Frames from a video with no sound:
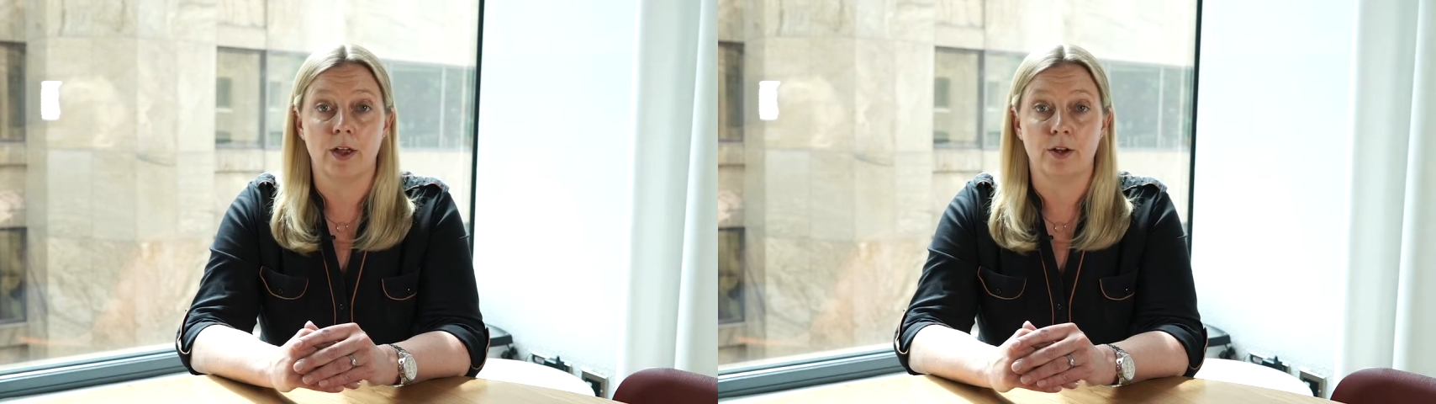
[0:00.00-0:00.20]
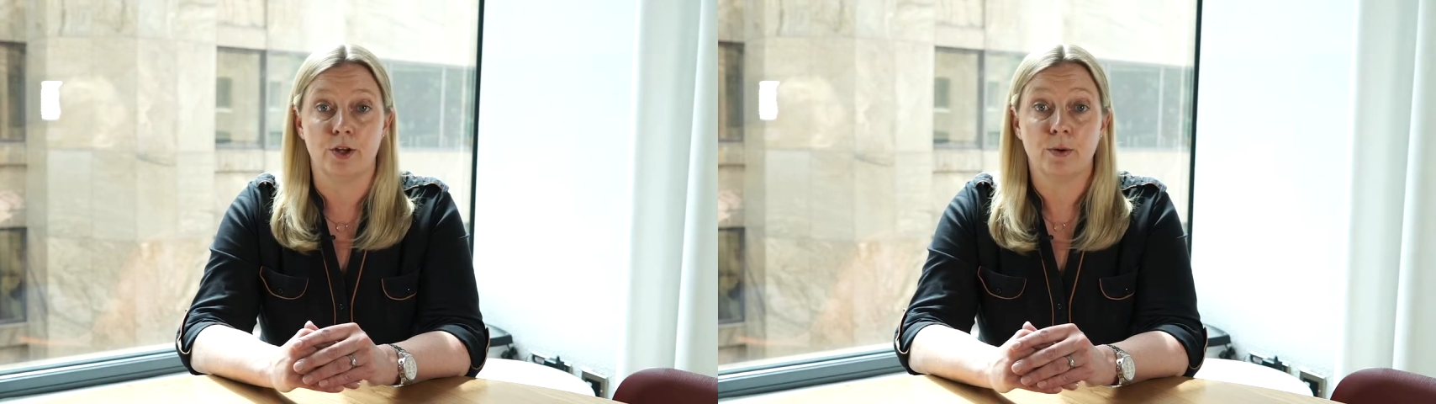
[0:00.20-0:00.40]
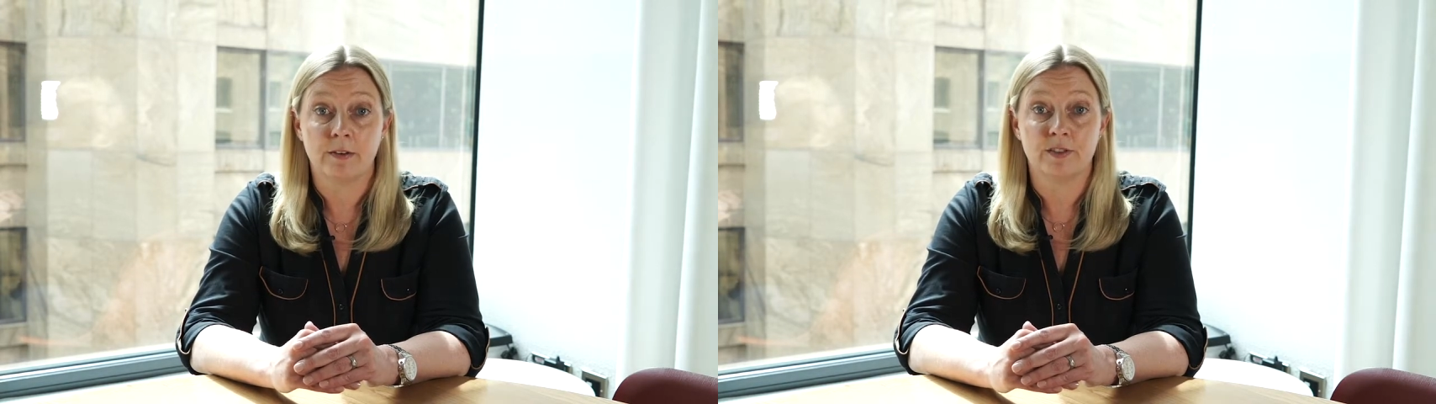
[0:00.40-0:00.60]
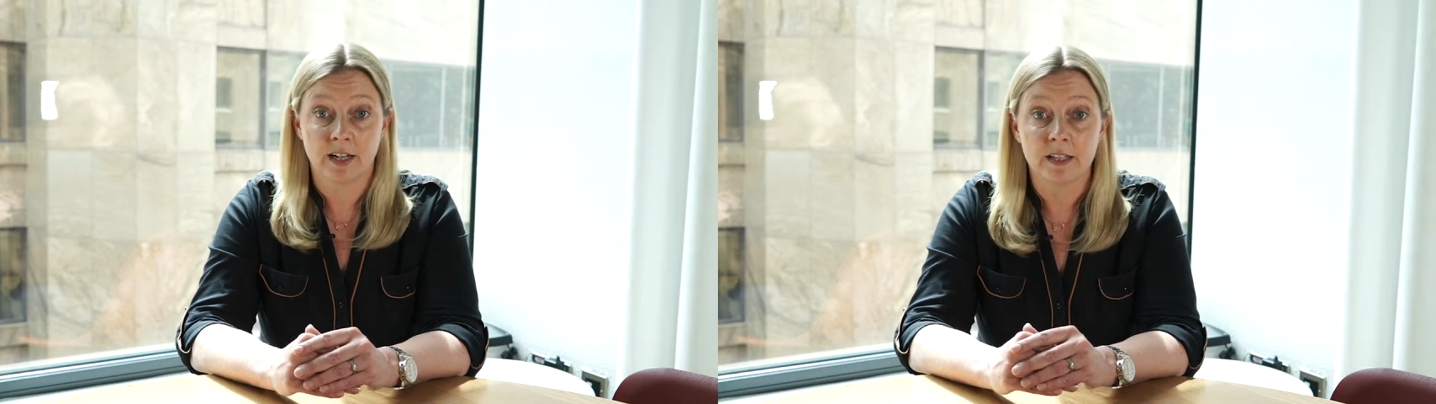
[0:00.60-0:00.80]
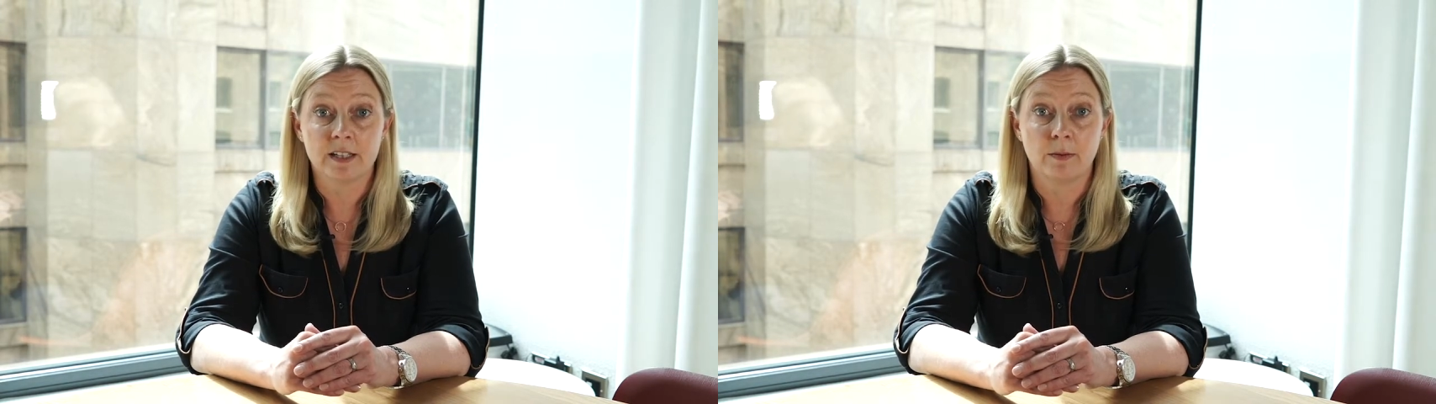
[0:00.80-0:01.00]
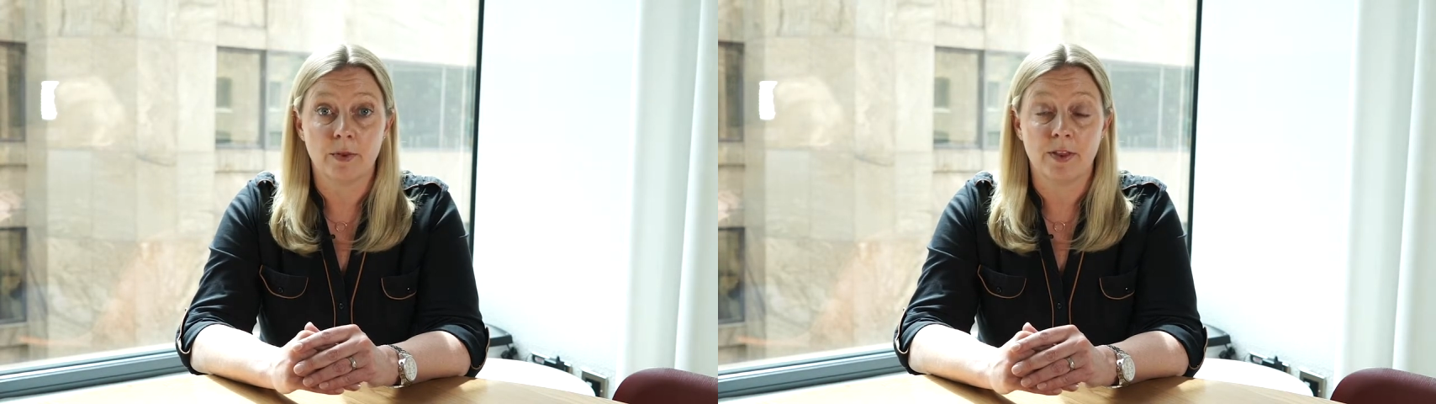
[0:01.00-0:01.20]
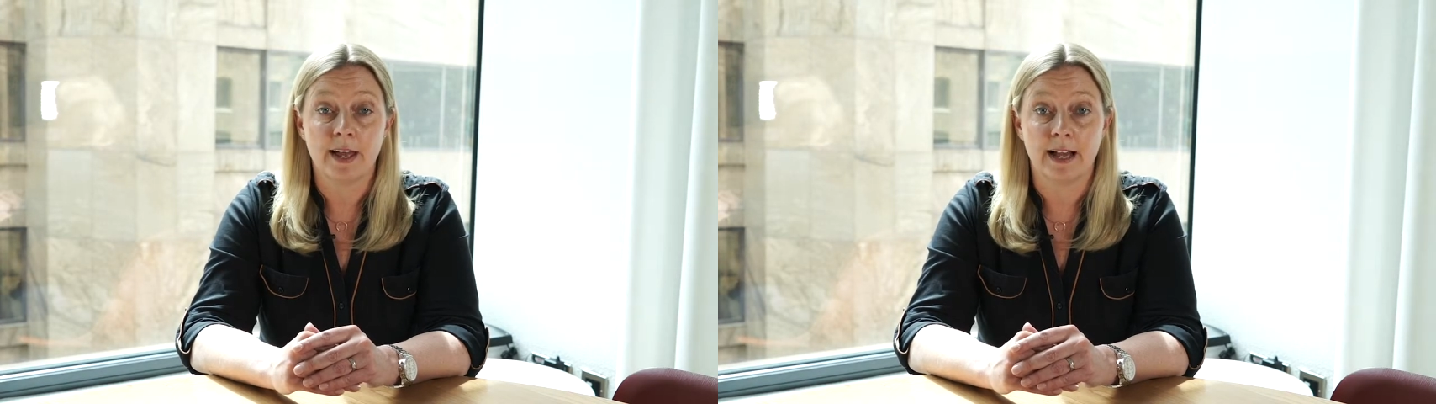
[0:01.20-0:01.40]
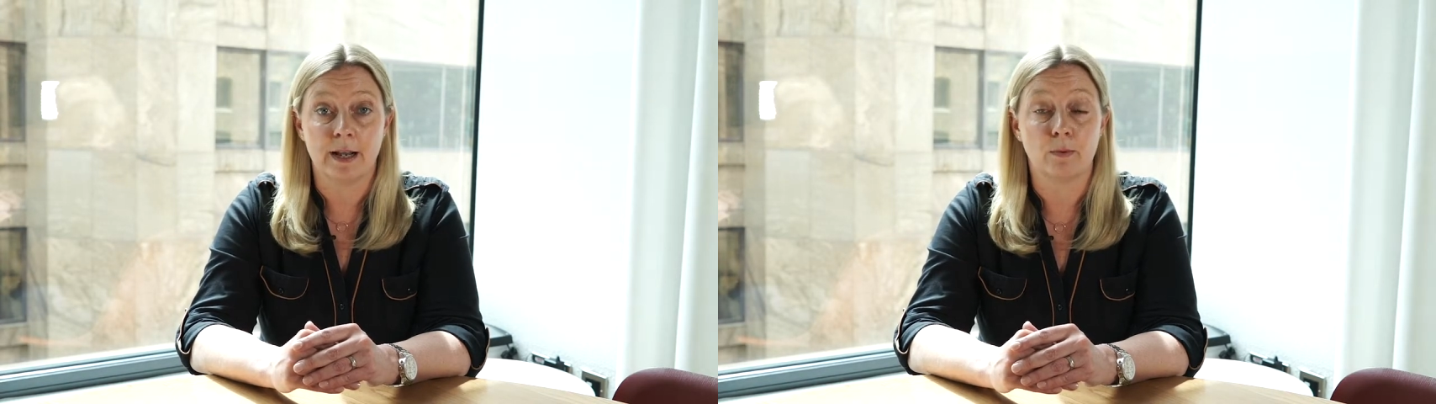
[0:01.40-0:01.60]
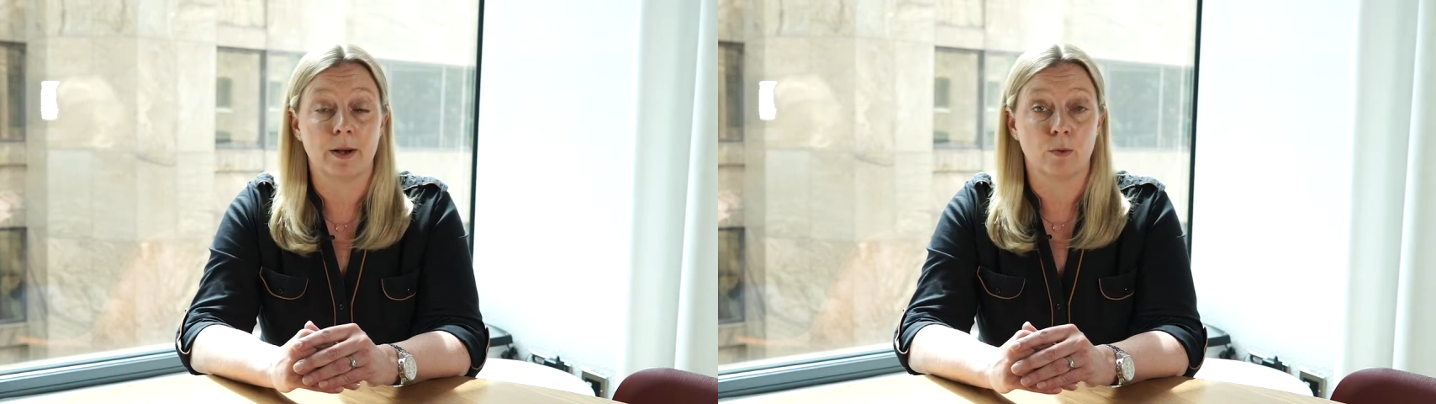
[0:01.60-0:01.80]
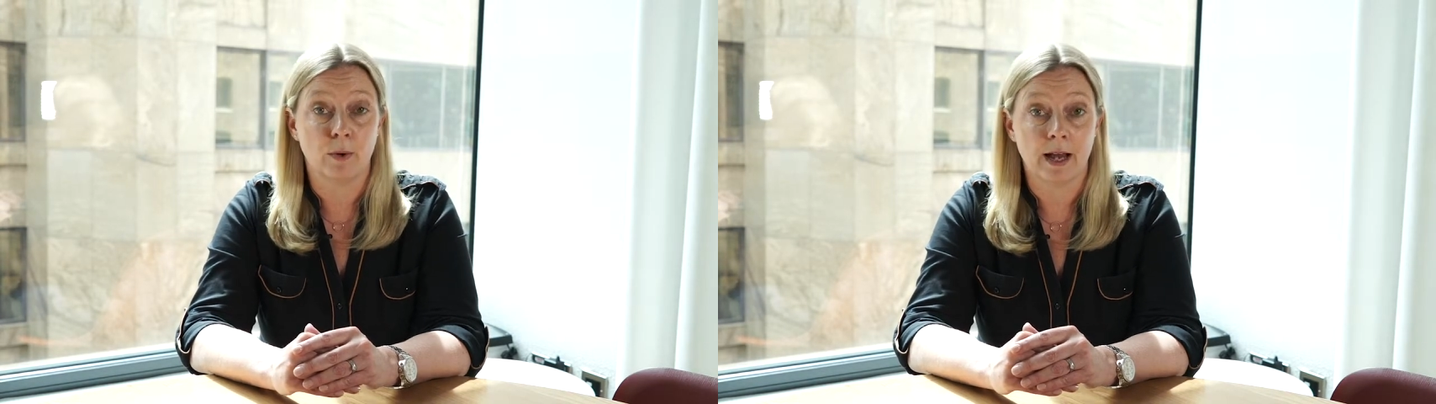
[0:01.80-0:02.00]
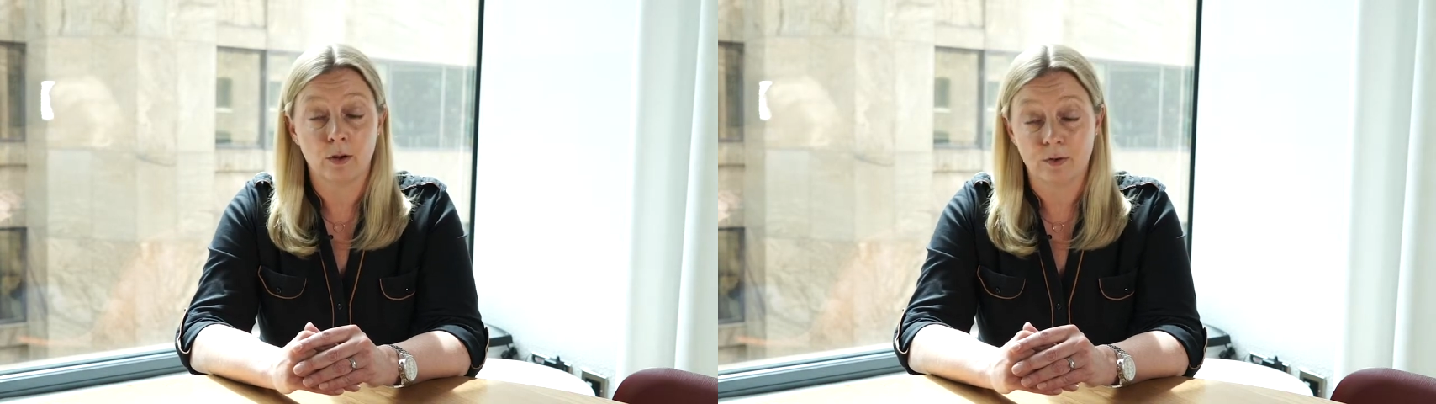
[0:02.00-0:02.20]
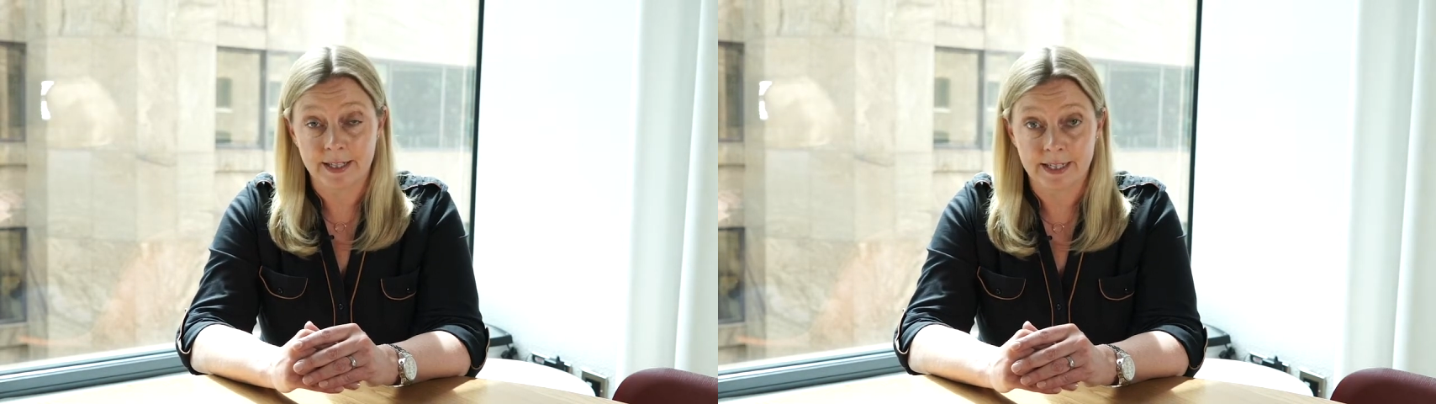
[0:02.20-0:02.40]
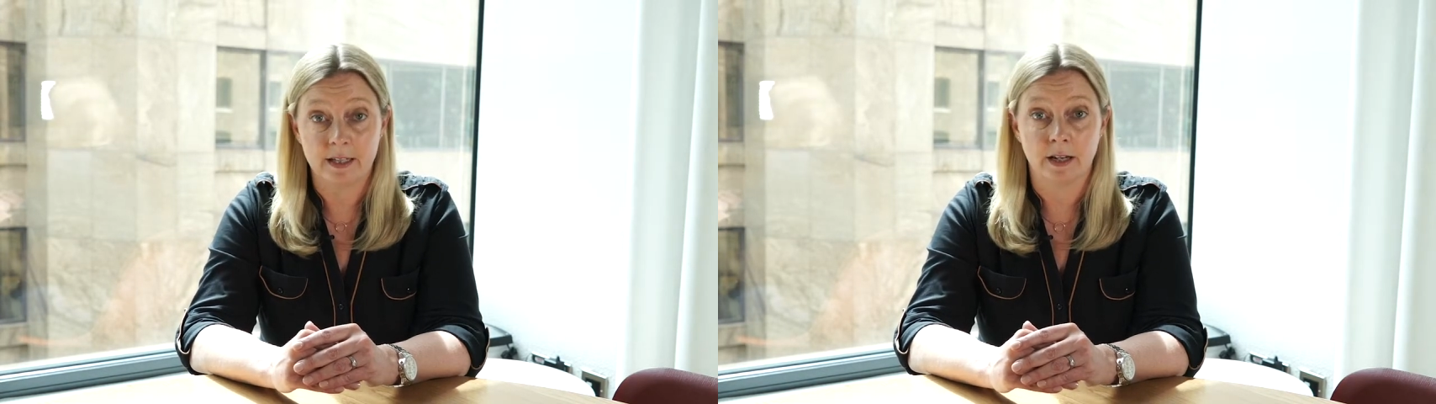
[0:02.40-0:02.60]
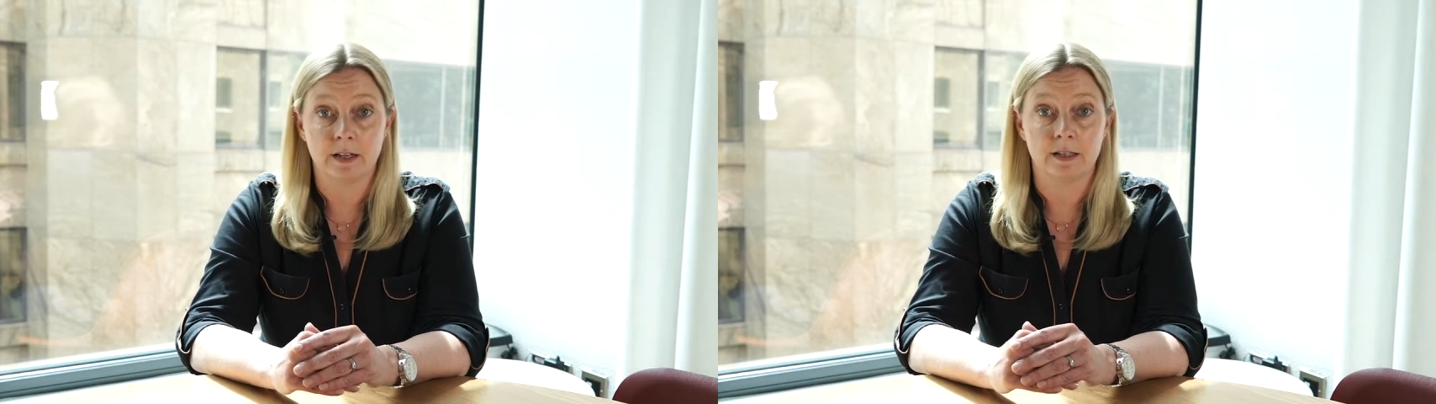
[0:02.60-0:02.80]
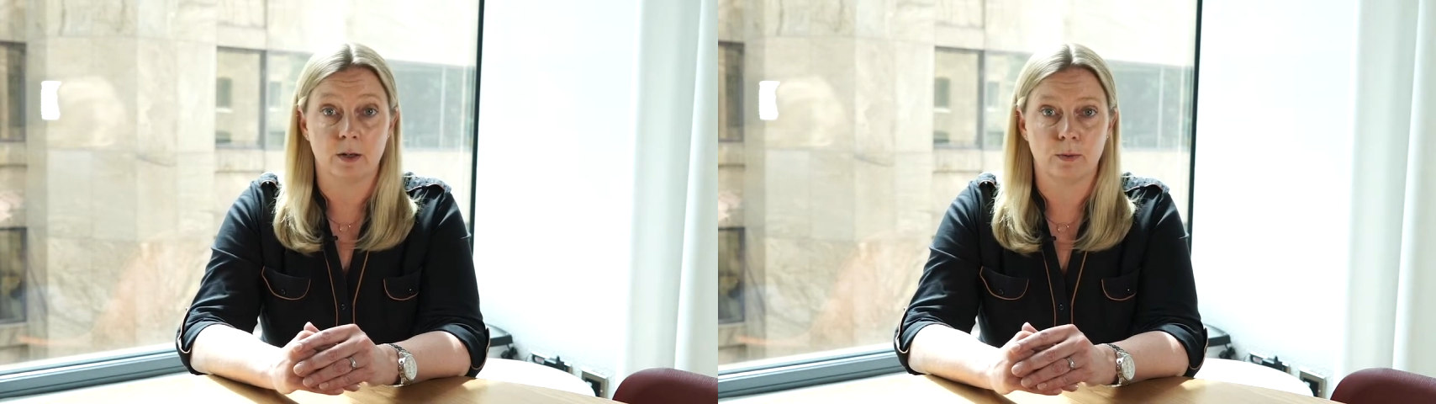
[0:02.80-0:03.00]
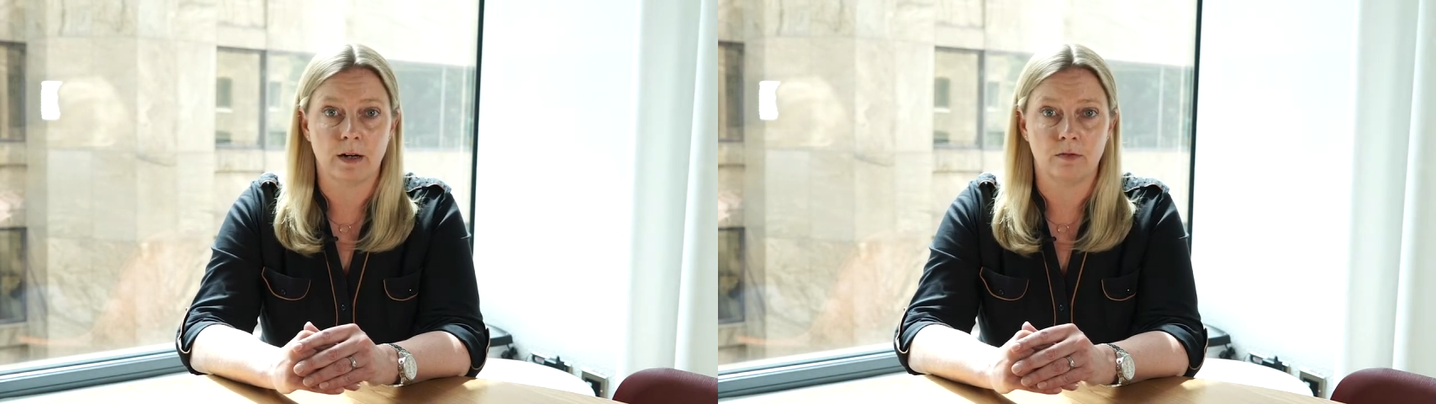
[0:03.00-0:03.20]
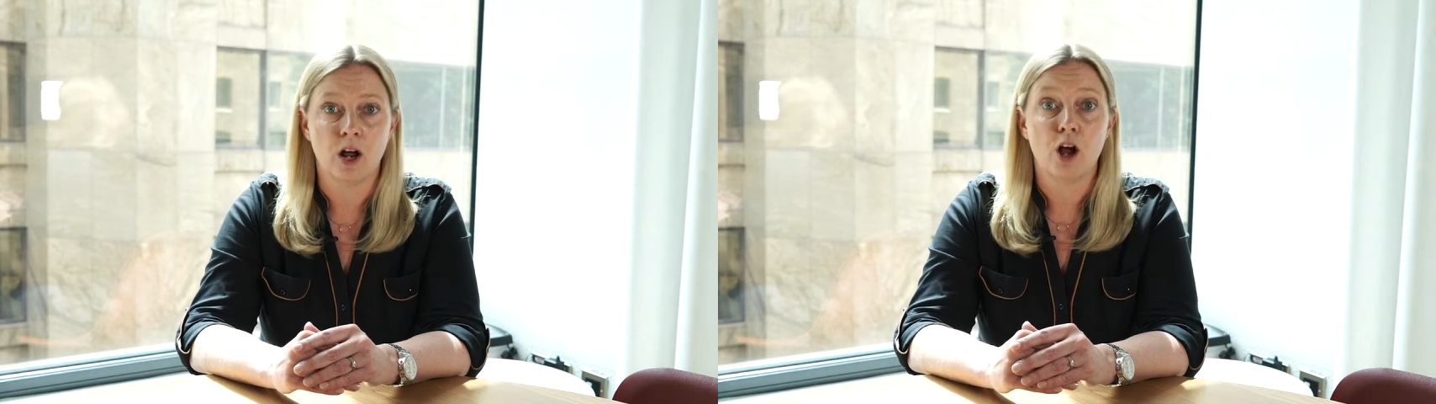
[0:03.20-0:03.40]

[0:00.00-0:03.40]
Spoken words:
you have done something and it went well or it didn't go so well,